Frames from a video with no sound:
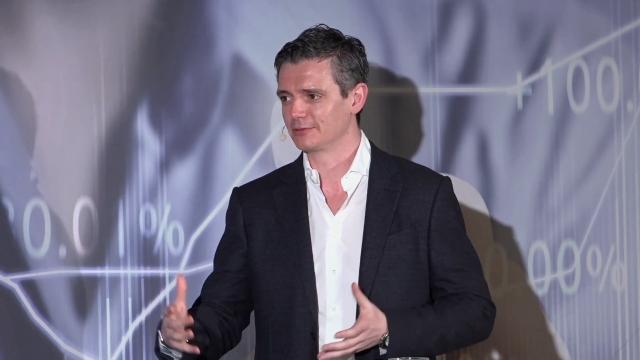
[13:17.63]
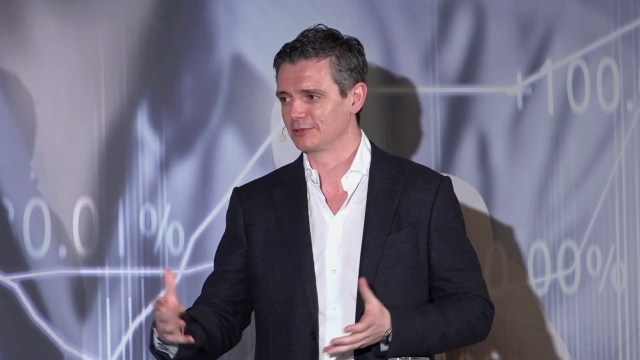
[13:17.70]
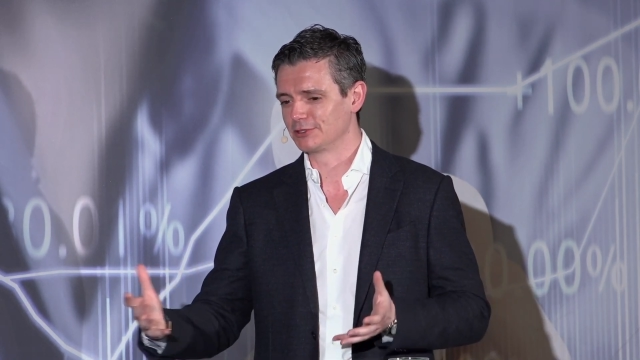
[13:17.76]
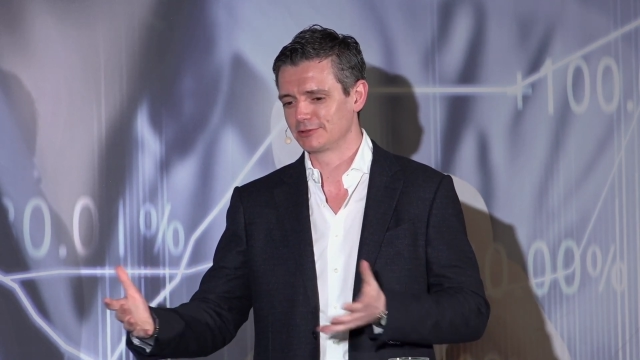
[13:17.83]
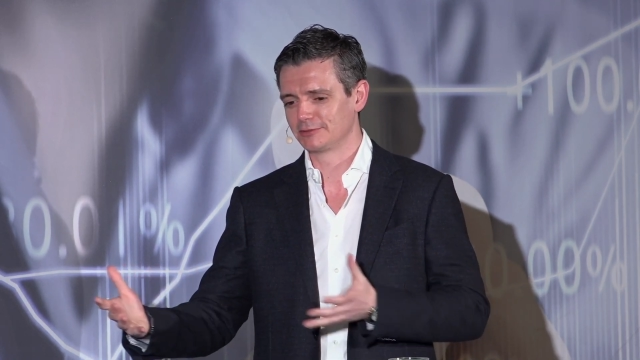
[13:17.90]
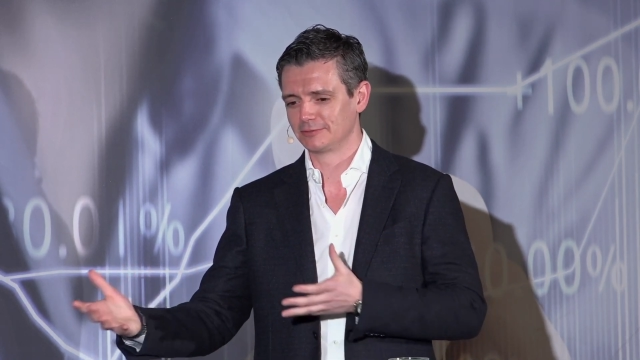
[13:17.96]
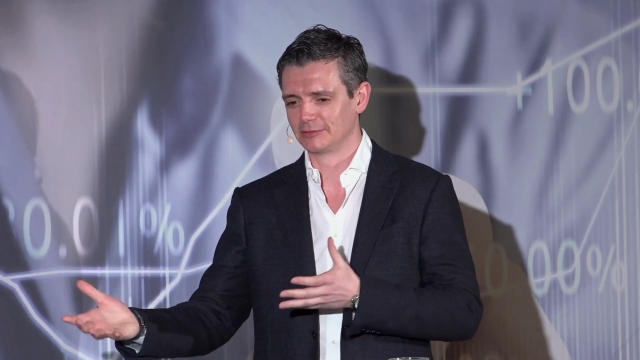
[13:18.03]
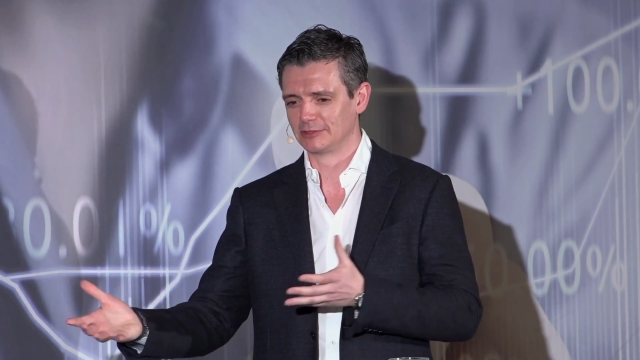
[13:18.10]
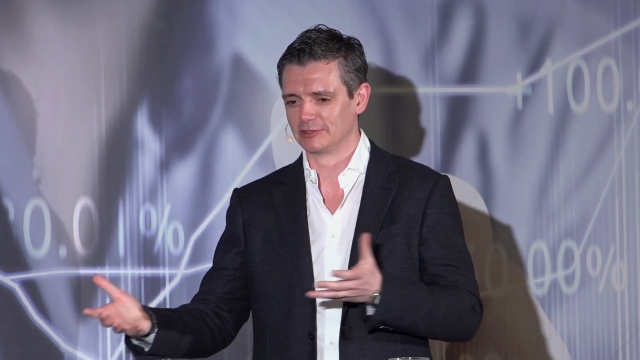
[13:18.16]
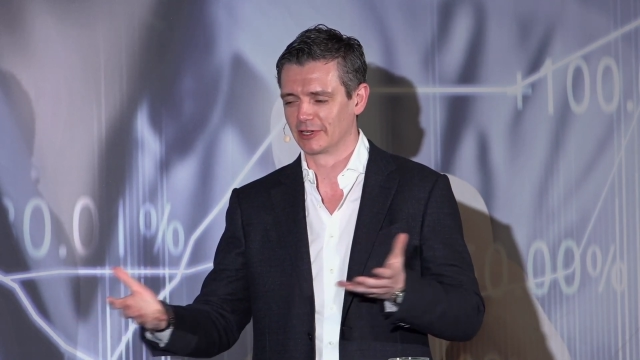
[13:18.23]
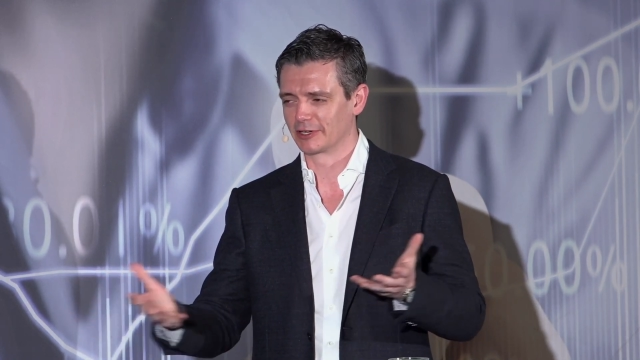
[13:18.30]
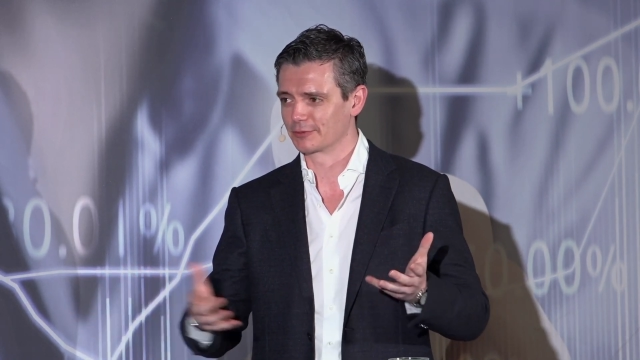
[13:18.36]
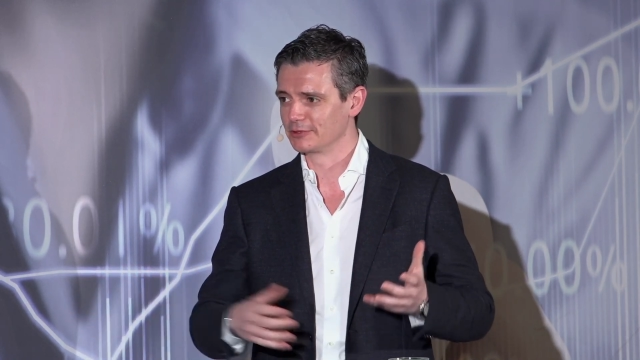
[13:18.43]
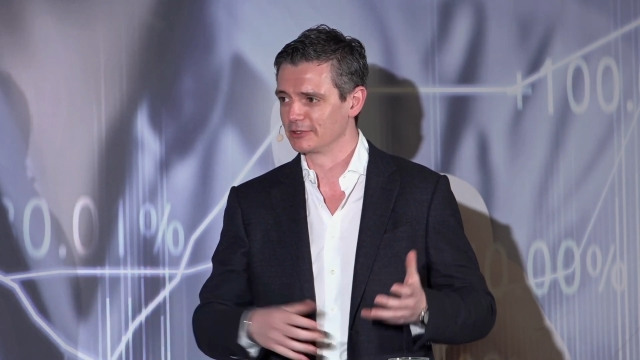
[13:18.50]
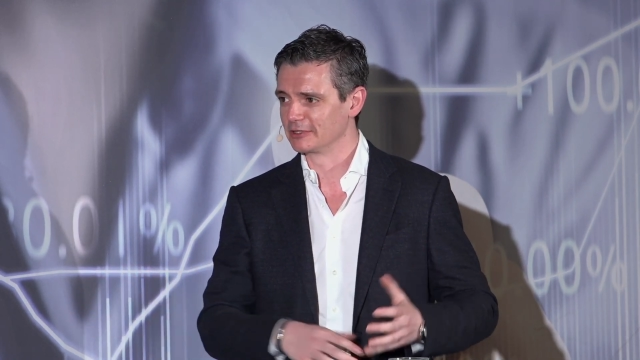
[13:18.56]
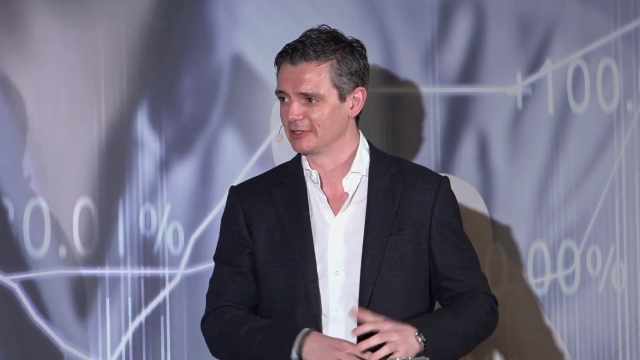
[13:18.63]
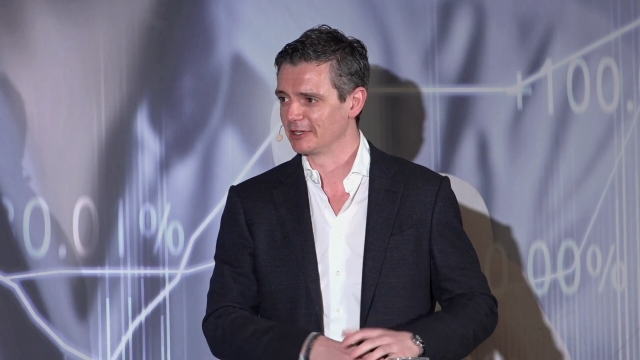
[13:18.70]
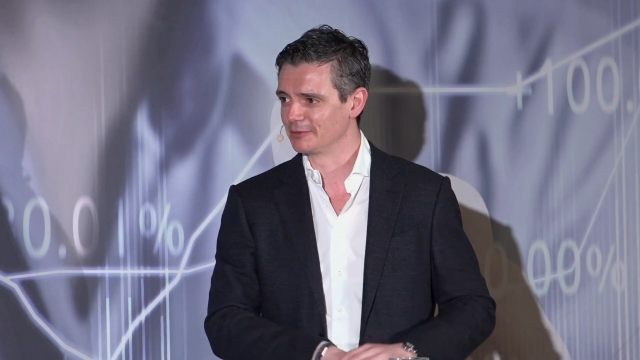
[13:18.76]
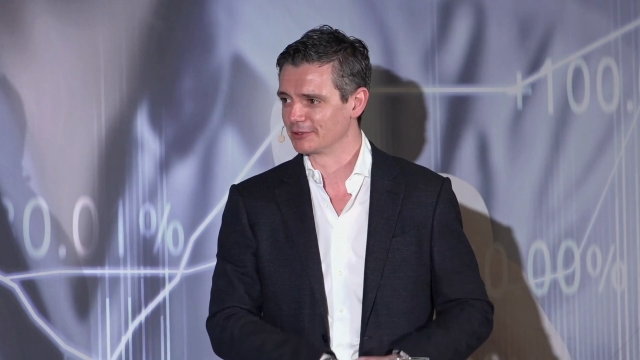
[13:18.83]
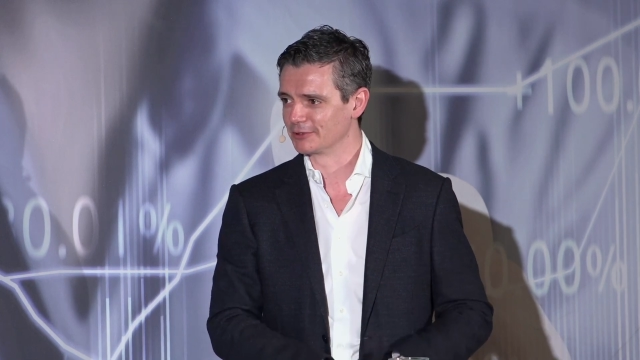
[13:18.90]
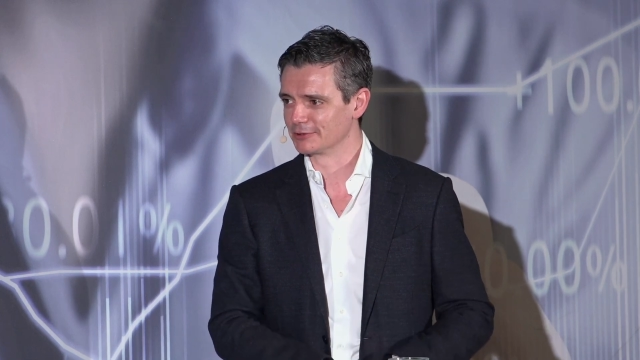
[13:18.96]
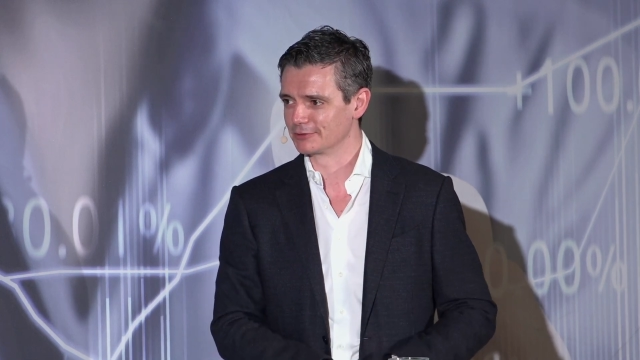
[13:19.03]
which is ironic now
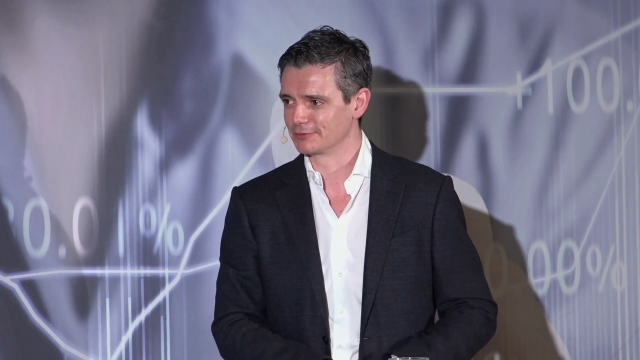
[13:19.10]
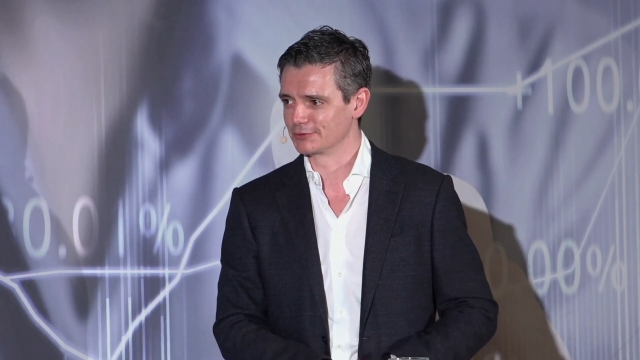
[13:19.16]
because